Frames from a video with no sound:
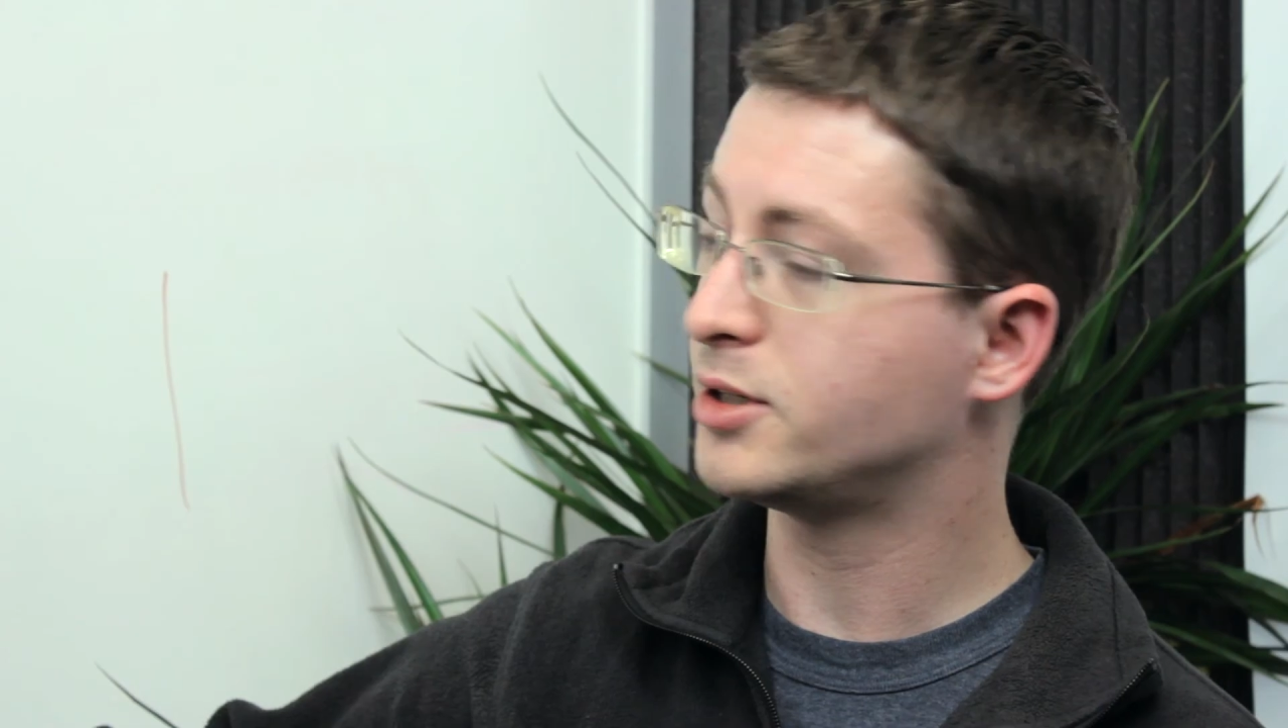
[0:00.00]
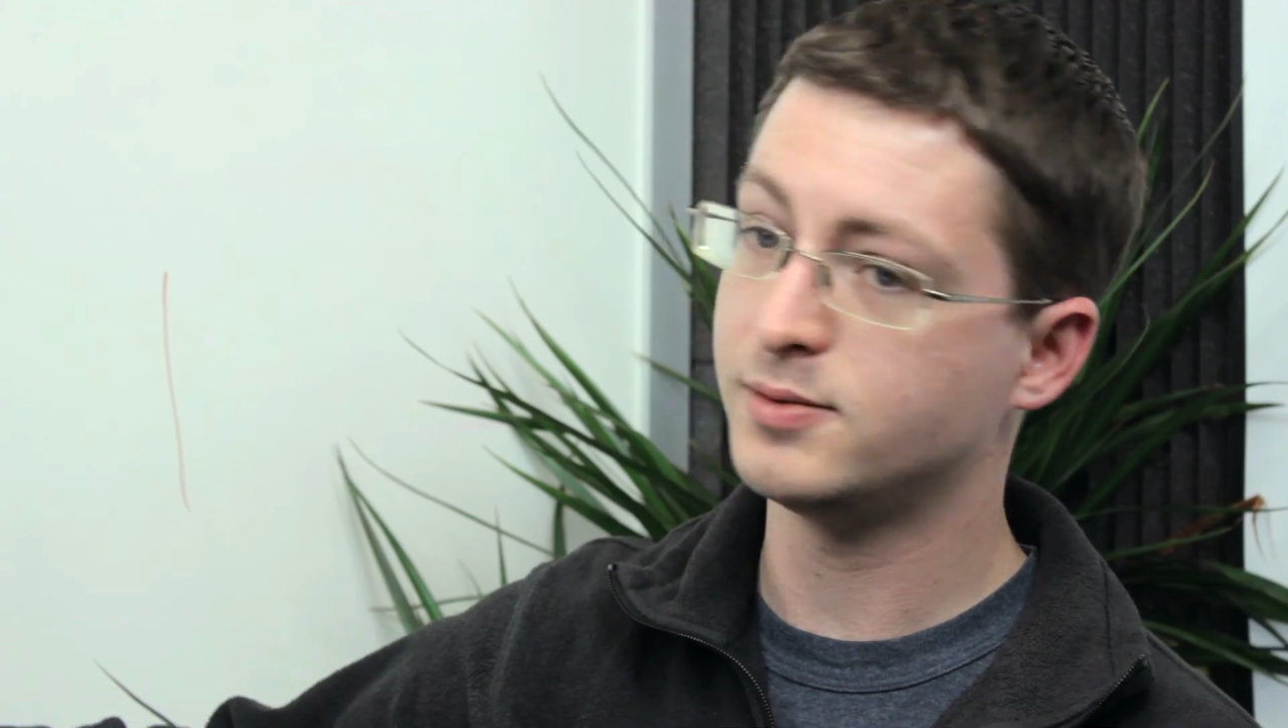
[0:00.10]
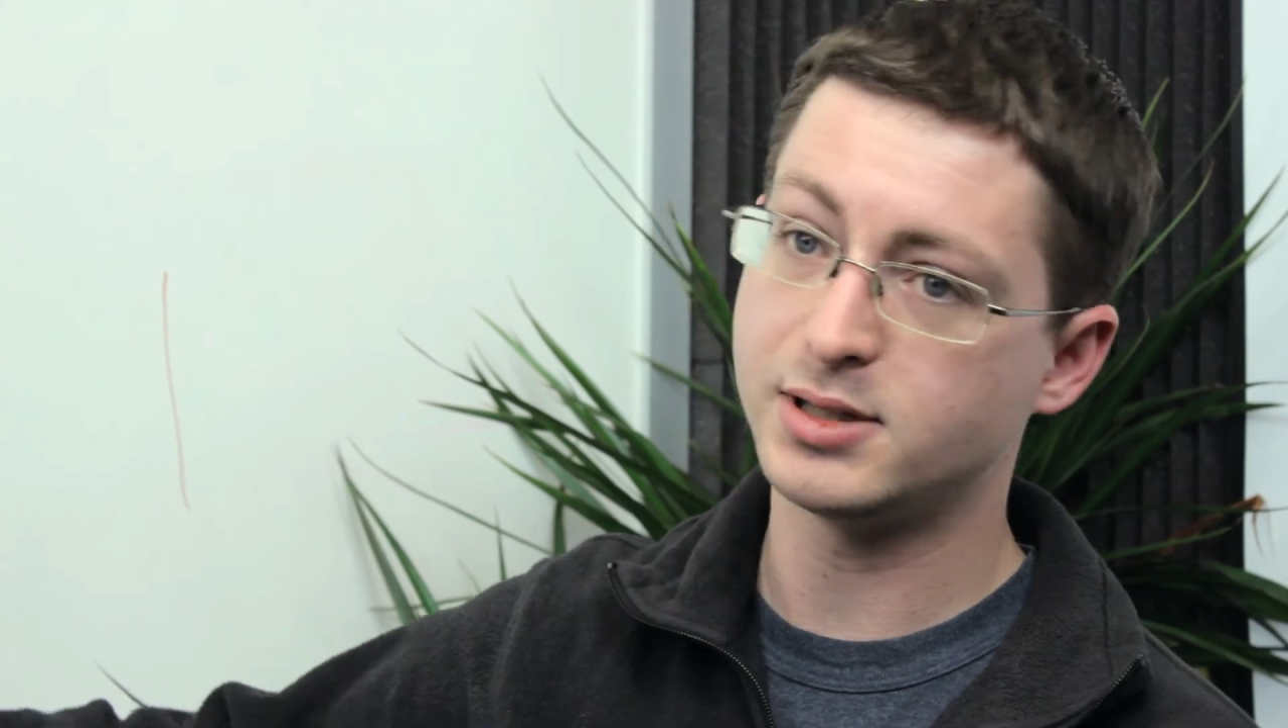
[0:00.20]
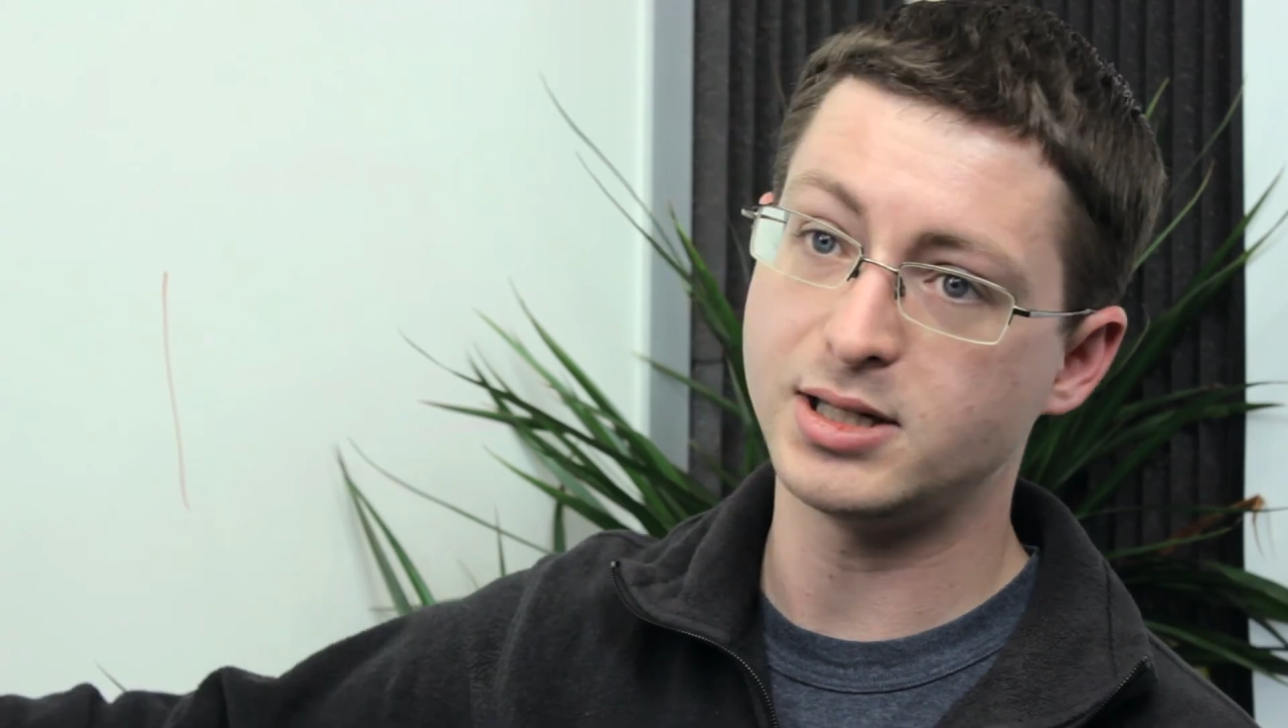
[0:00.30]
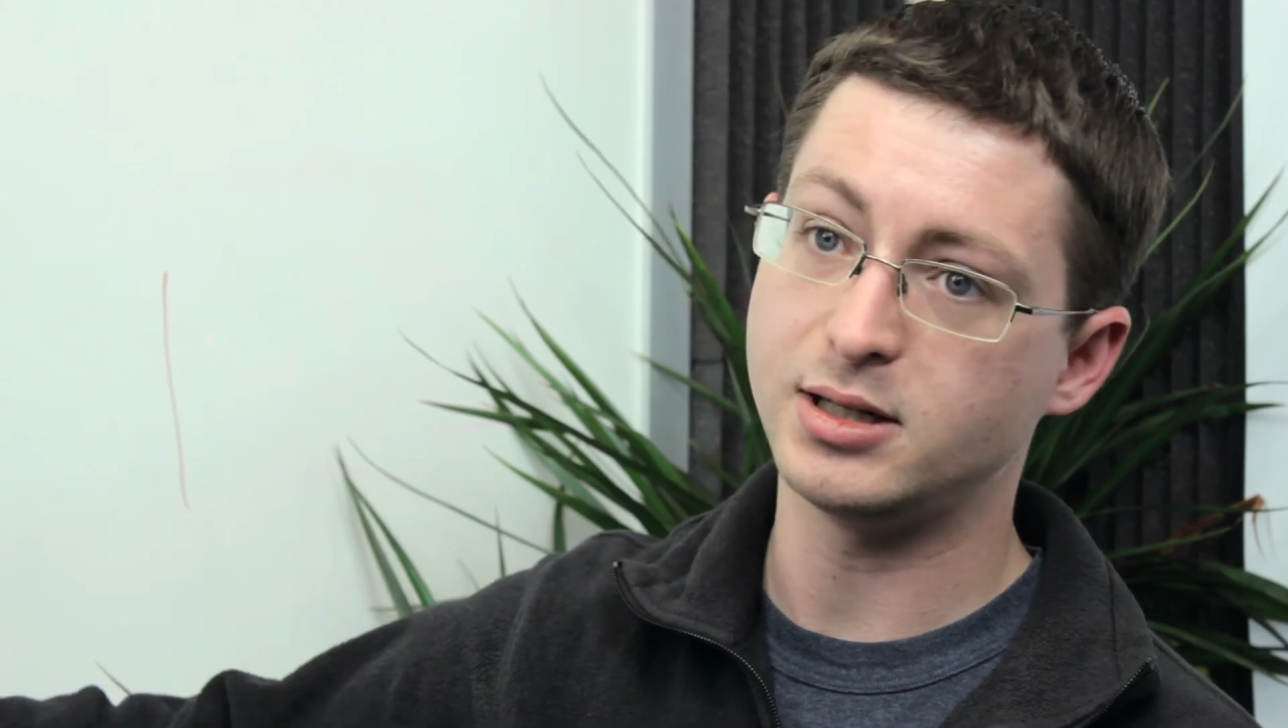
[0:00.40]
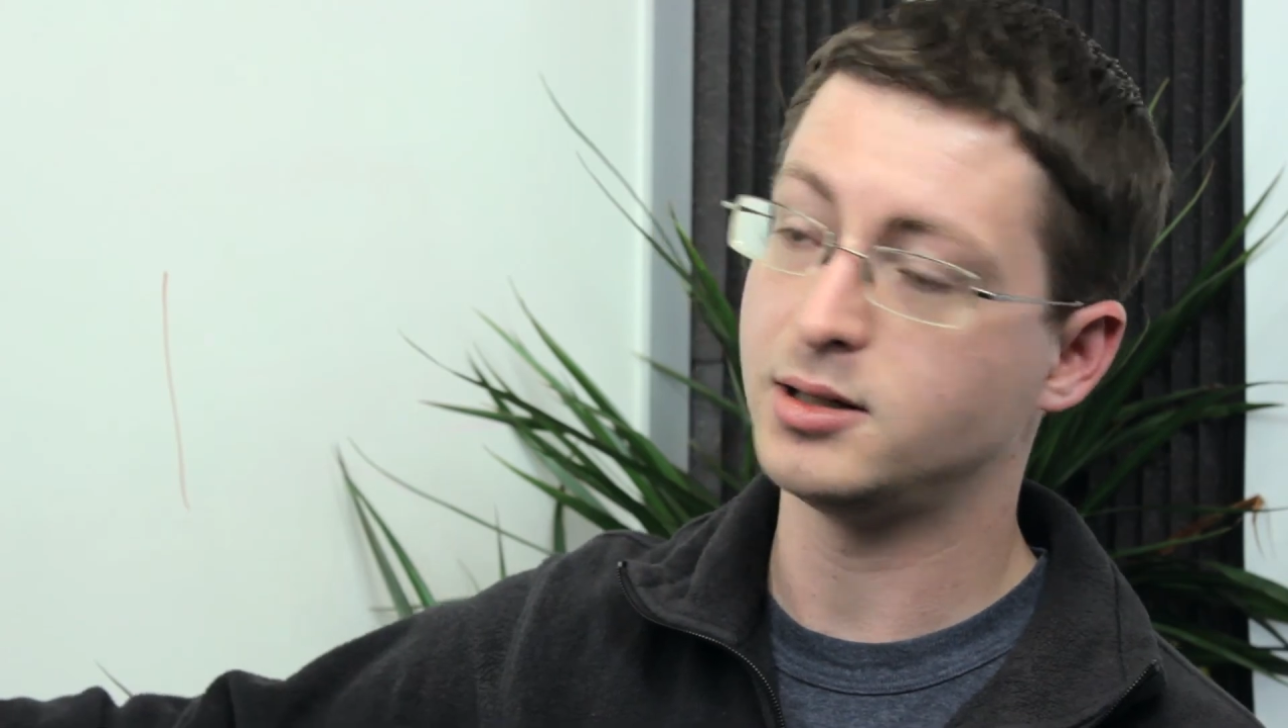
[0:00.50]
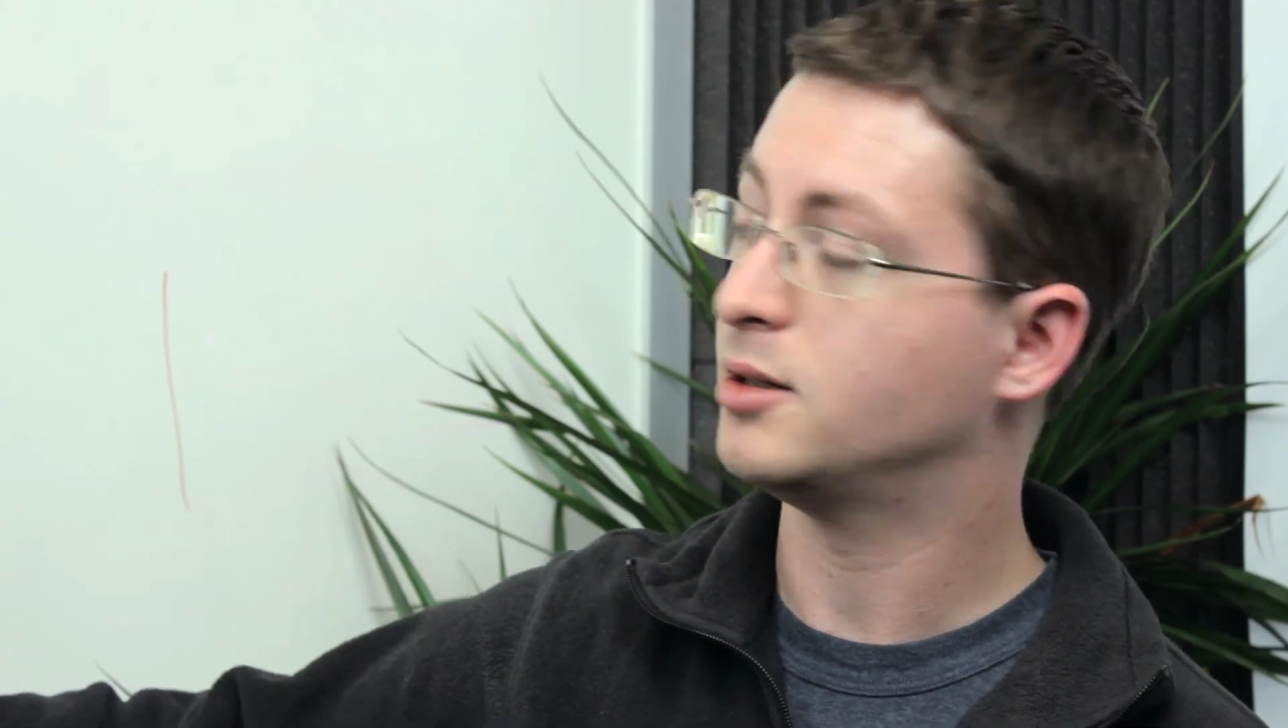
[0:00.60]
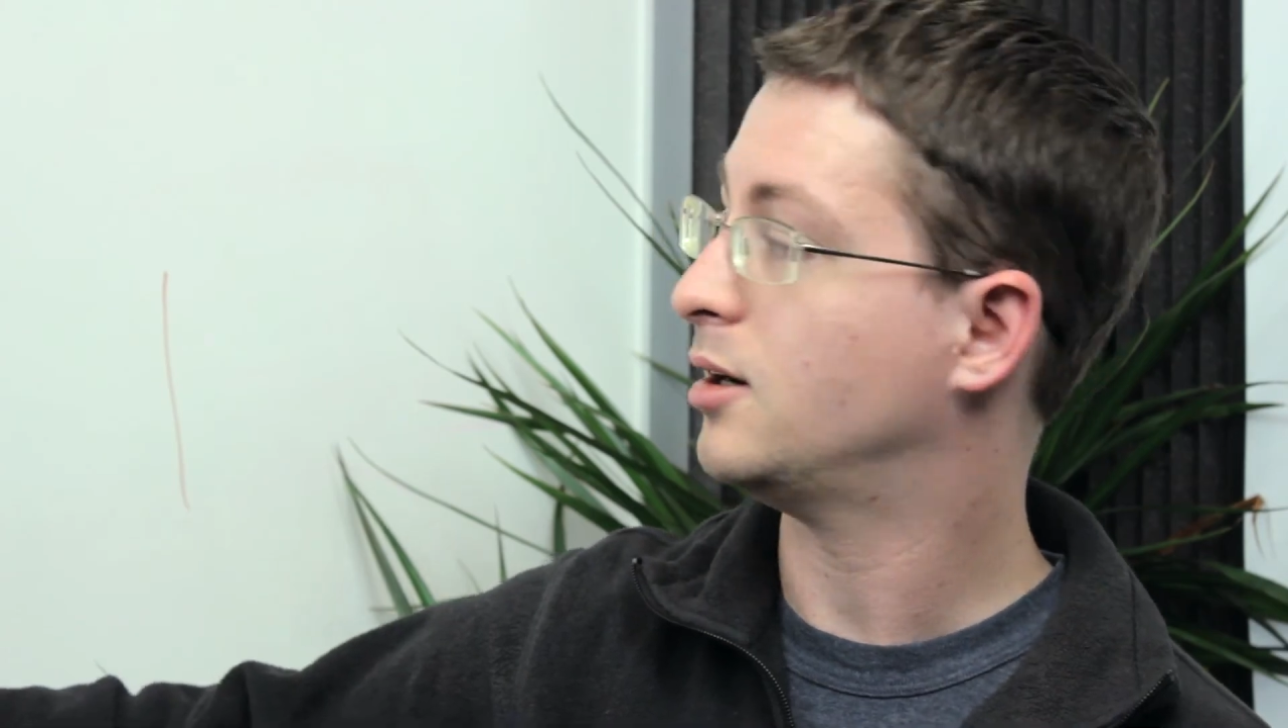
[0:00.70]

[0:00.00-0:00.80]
you see